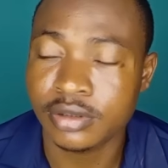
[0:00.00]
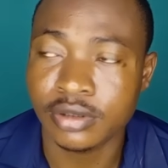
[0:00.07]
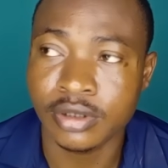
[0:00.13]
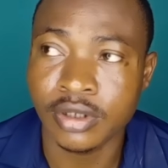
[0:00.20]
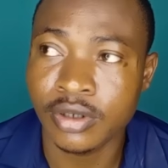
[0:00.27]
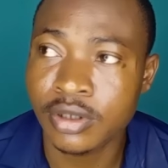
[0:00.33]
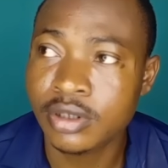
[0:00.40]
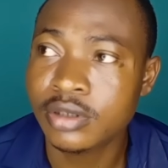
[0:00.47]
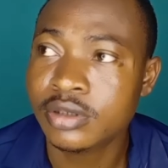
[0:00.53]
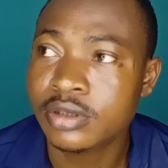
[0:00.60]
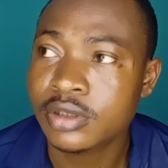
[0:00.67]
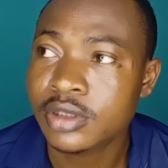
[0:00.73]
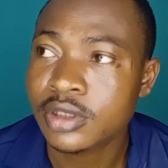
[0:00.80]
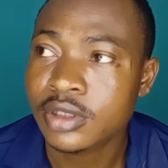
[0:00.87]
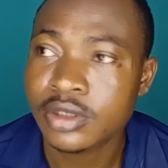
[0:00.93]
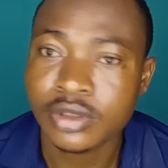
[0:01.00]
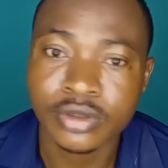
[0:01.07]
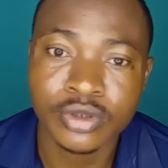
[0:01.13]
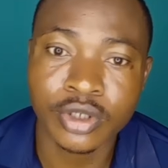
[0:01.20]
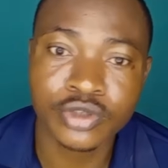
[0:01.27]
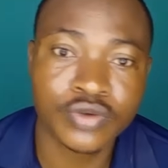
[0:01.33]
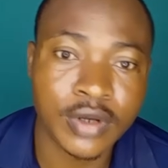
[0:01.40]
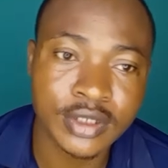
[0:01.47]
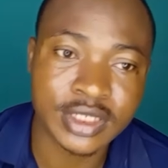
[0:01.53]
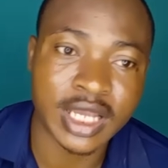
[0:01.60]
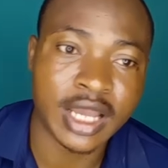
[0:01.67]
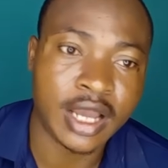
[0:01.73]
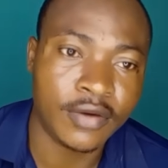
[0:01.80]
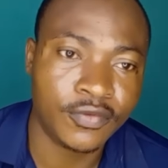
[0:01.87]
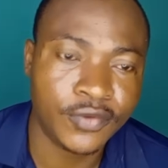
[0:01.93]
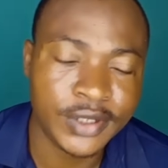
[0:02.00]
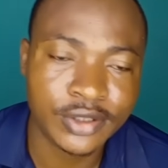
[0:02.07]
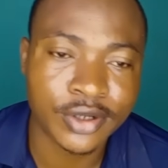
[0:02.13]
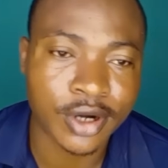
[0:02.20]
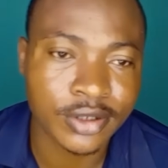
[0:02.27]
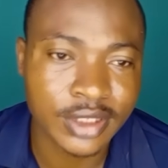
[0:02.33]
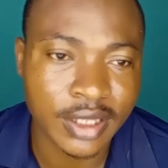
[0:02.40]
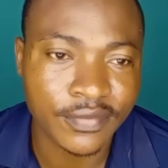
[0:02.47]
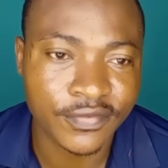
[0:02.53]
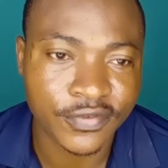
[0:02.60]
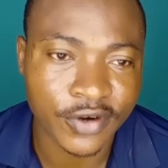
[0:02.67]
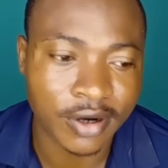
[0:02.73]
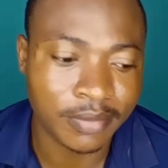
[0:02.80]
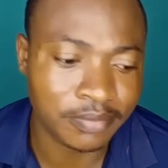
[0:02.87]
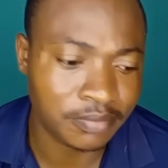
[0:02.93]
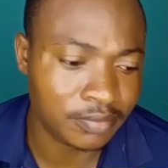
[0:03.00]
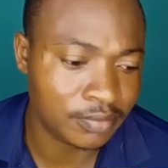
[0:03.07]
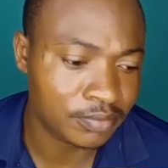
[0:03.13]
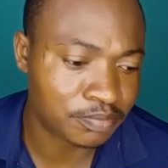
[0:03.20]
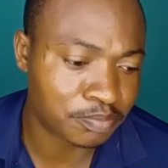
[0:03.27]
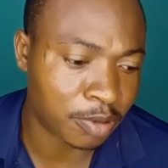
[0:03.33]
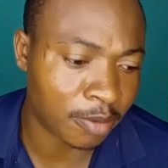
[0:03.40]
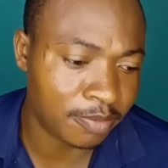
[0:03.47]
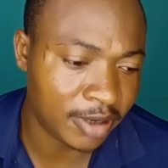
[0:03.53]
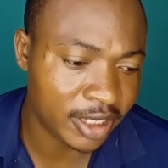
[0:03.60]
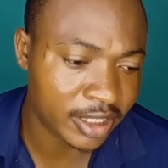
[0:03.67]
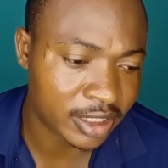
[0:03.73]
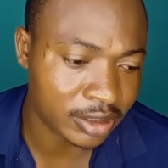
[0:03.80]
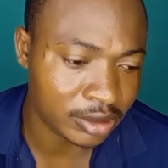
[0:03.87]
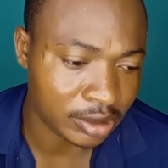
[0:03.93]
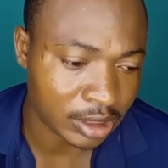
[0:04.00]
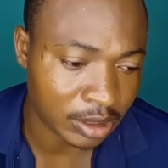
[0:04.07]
no, those ones I have withdrawn them from public